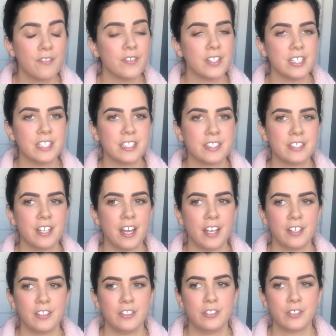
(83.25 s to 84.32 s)
is
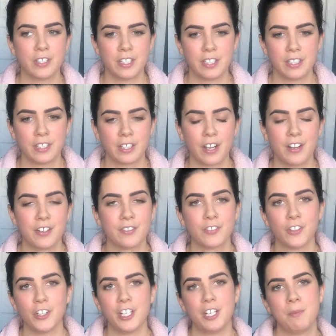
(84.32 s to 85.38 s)
that you can kind of
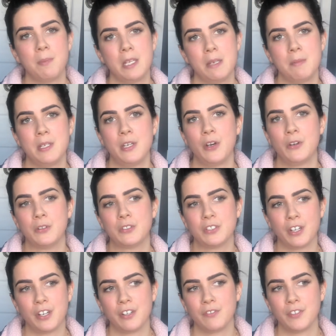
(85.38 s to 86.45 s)
create a baby
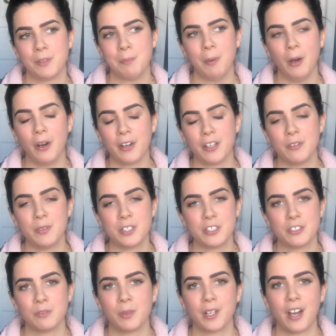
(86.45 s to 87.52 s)
outside of your body, which
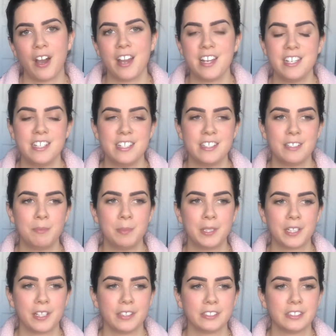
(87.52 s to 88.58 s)
is what I needed,
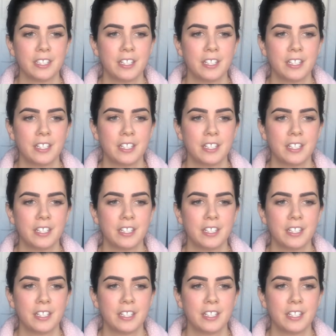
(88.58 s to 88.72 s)
because